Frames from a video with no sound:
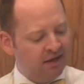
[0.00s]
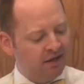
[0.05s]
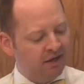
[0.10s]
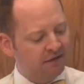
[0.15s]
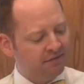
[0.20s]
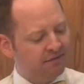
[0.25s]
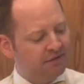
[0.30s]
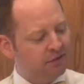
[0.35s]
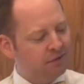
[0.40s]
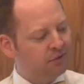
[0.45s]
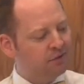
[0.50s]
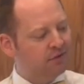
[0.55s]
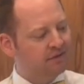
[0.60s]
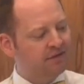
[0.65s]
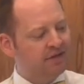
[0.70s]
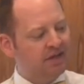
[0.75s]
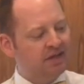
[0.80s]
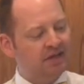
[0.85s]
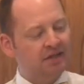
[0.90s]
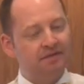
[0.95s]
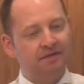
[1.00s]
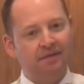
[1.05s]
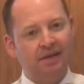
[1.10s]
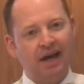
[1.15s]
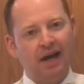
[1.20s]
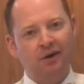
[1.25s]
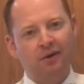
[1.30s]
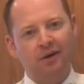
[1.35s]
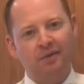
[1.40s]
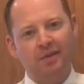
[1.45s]
a few of these
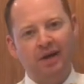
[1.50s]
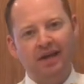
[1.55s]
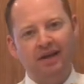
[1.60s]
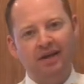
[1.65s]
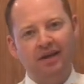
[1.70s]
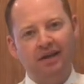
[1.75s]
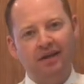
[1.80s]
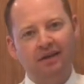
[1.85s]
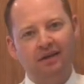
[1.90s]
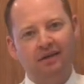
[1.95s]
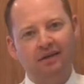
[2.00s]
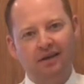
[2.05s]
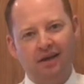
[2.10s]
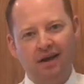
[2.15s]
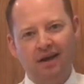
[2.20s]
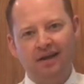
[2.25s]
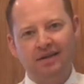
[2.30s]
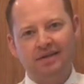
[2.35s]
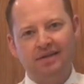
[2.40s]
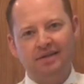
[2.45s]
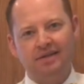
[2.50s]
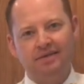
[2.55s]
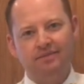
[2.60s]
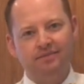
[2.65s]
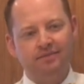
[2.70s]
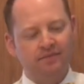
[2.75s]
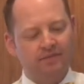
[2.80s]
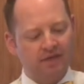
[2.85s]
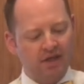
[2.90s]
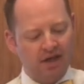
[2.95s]
flour baking cloths.
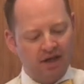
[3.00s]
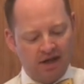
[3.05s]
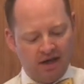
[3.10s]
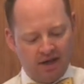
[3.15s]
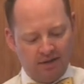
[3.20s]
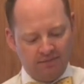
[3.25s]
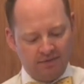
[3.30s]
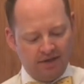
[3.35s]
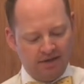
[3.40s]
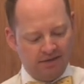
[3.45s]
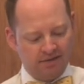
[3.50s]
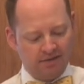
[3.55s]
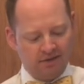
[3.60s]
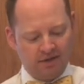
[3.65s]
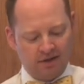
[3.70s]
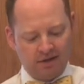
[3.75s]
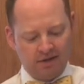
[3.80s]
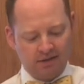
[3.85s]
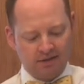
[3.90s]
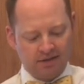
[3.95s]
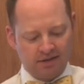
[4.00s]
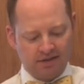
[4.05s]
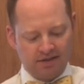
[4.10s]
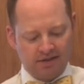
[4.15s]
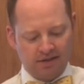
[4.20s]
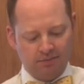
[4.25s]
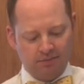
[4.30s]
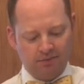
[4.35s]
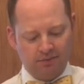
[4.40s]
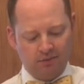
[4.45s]
These are just
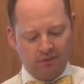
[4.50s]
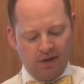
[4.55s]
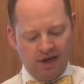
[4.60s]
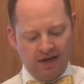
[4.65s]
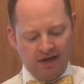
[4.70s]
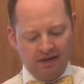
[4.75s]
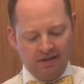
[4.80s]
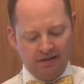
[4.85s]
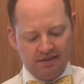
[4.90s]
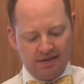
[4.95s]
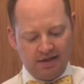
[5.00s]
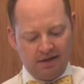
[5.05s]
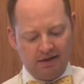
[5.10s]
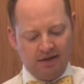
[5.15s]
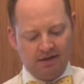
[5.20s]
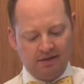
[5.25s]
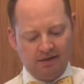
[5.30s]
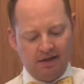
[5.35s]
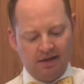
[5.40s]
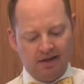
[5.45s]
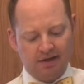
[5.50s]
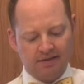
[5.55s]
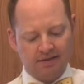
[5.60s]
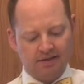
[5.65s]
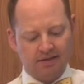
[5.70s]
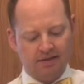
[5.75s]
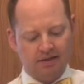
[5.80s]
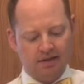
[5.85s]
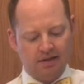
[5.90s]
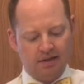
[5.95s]
simple white terry
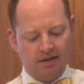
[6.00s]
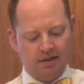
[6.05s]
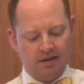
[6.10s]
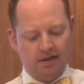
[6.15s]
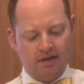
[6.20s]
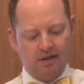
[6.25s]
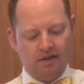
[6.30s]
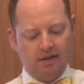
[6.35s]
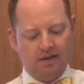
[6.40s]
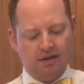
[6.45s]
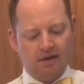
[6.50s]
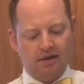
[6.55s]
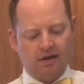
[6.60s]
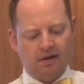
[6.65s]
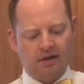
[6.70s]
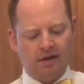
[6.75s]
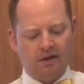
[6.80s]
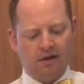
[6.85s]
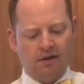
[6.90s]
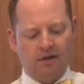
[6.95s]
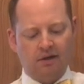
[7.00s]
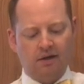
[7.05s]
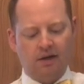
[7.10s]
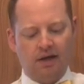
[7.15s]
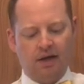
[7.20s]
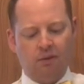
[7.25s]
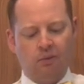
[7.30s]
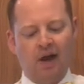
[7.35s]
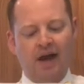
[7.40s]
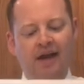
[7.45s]
cloths, or
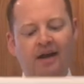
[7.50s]
white